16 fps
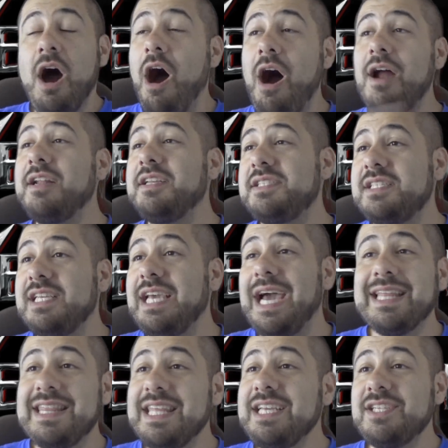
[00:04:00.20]
honestly,
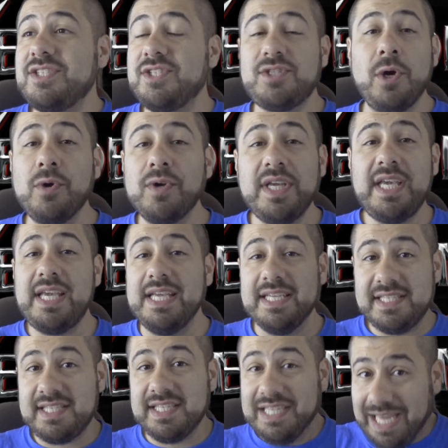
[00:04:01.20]
I think Sony
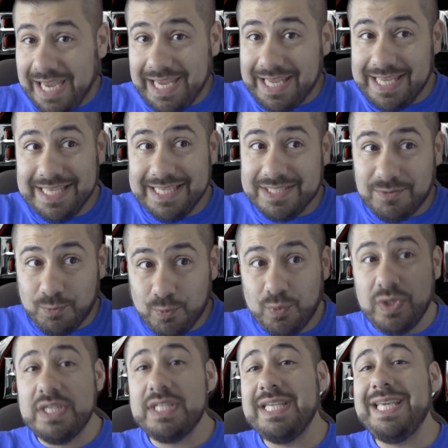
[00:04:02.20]
is, like, is
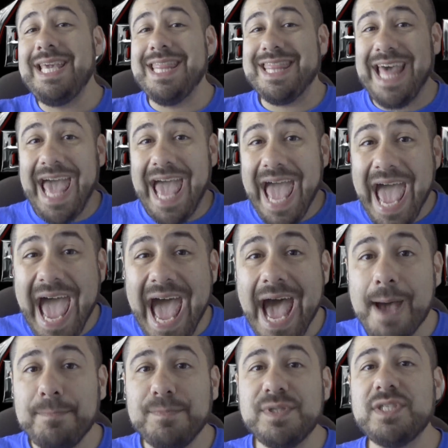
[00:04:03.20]
really the
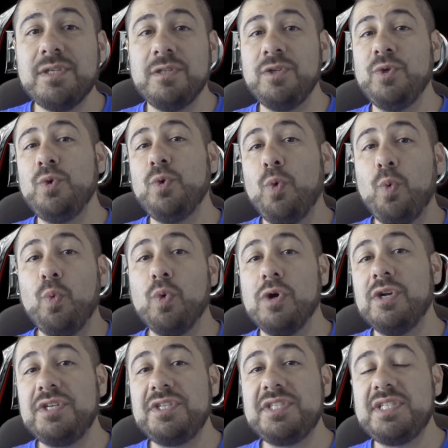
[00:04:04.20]
absolute
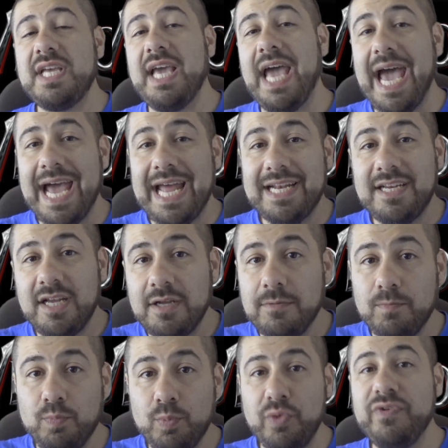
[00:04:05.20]
worst at
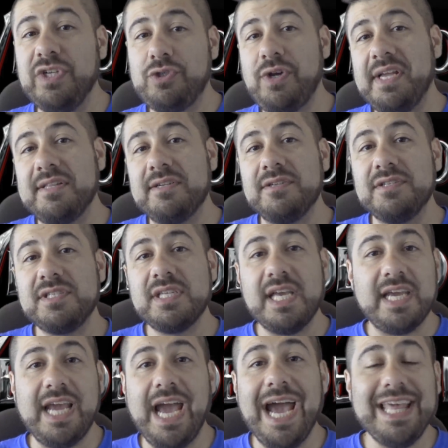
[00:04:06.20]
movie trailers.
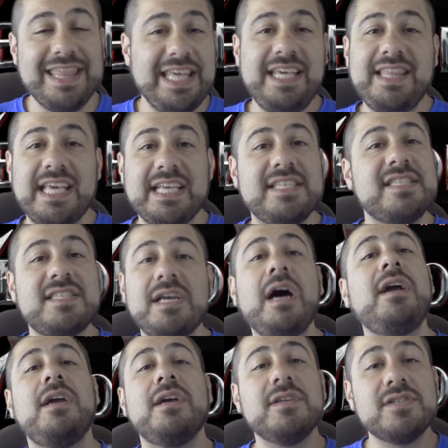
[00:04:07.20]
Like, I think they
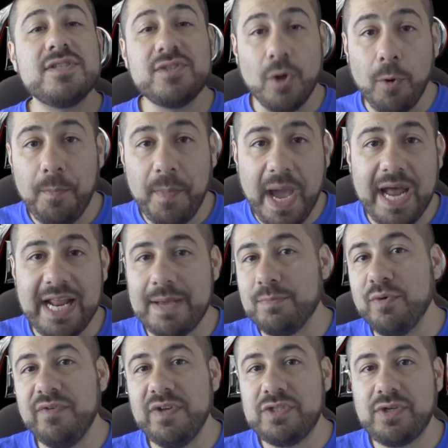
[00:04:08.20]
suck so bad
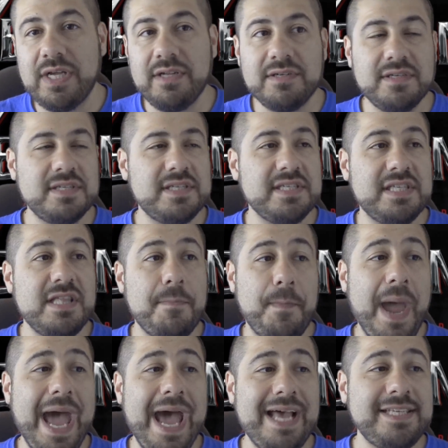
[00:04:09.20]
at movie trailers, because in the
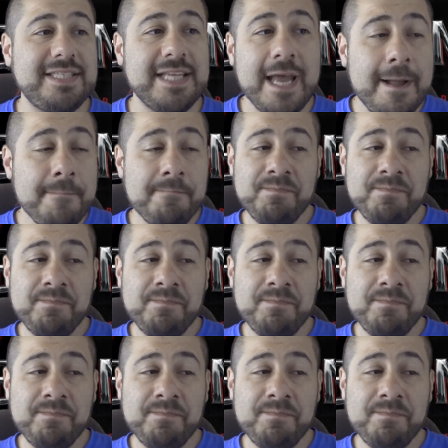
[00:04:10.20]
past,